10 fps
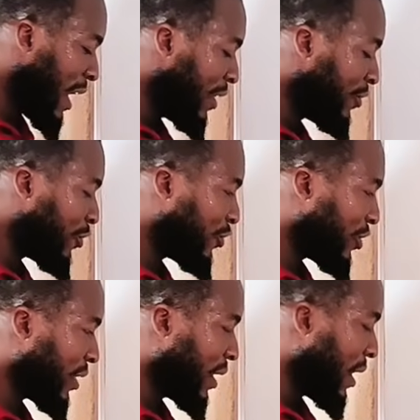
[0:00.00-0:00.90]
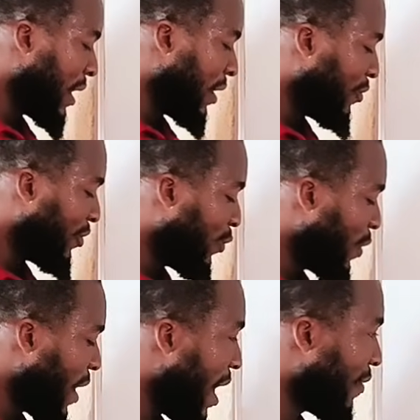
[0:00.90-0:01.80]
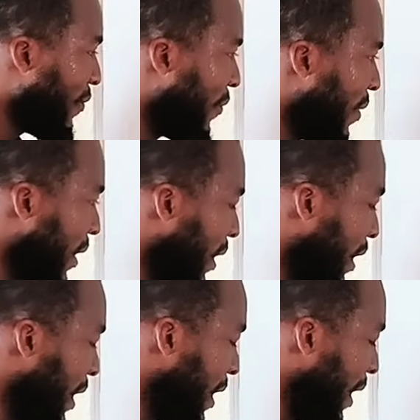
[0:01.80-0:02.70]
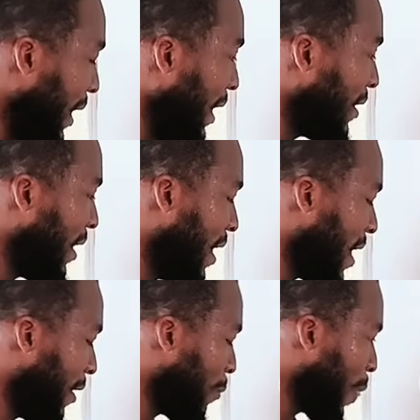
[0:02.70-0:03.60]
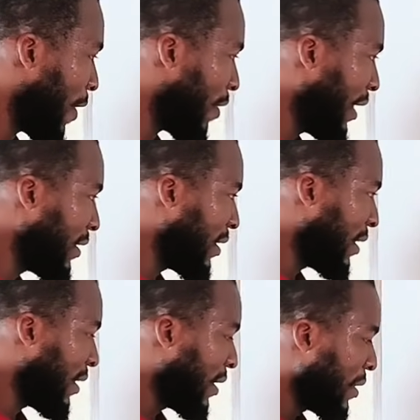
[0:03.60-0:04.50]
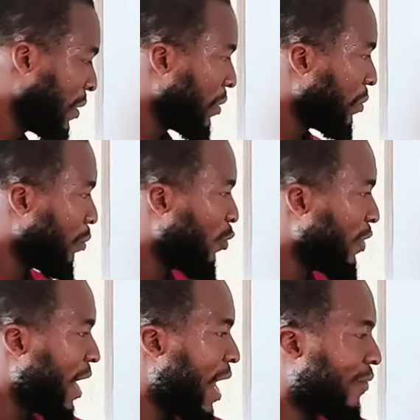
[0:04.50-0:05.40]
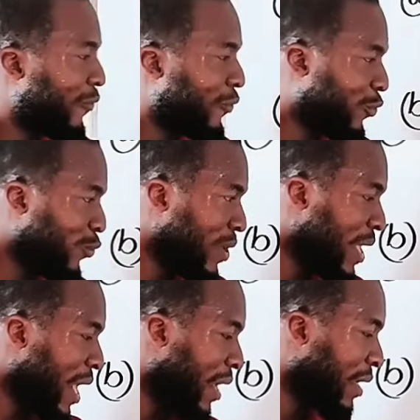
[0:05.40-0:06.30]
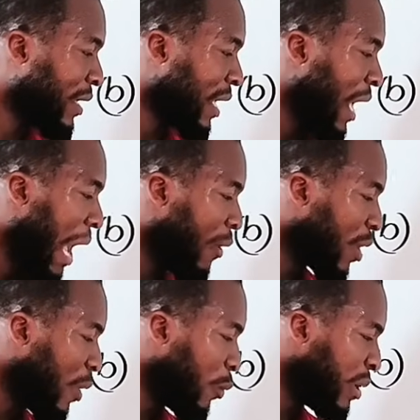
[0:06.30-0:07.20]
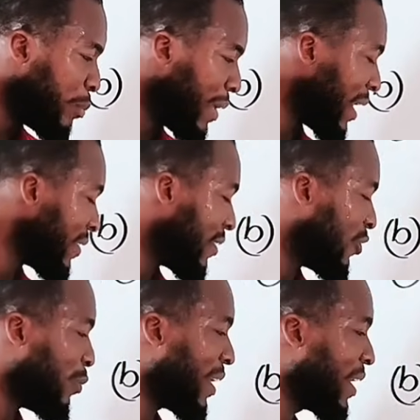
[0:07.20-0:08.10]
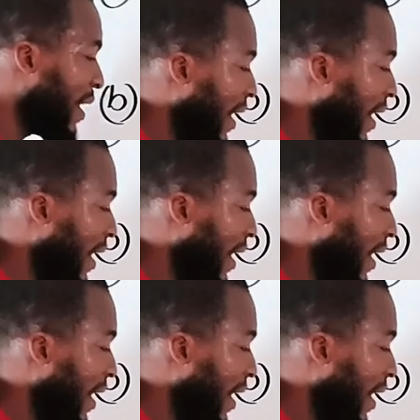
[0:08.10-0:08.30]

hydrogen. You see we have 8 here, right? But we have 2 here. How can we balance it to make